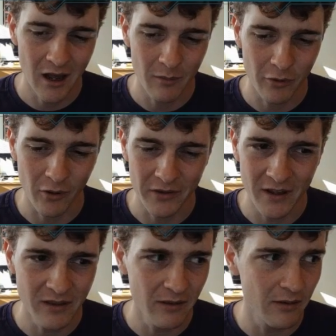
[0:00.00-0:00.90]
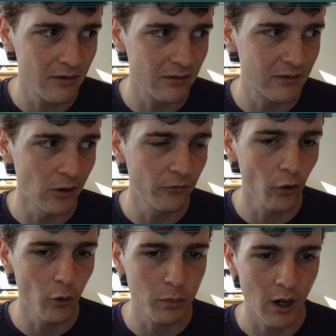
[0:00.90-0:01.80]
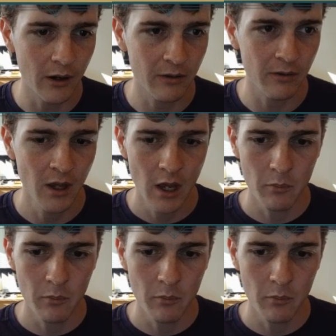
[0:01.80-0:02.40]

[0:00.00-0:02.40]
So I think this is still full price,